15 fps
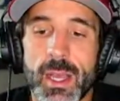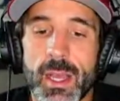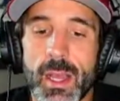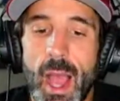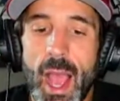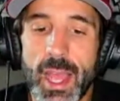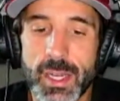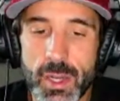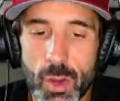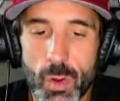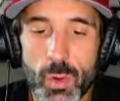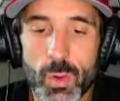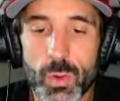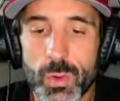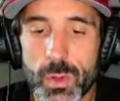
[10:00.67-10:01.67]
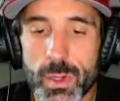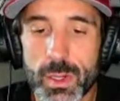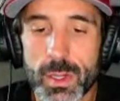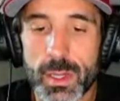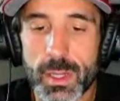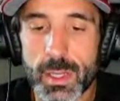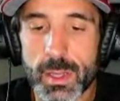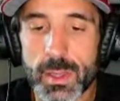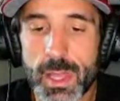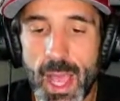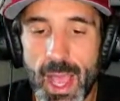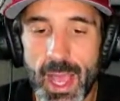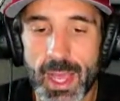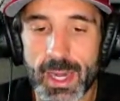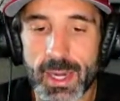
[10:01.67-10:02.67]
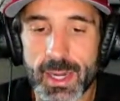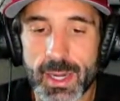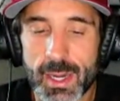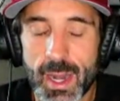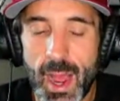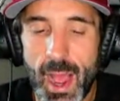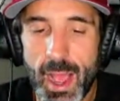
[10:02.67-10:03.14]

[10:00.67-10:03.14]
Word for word: I know that I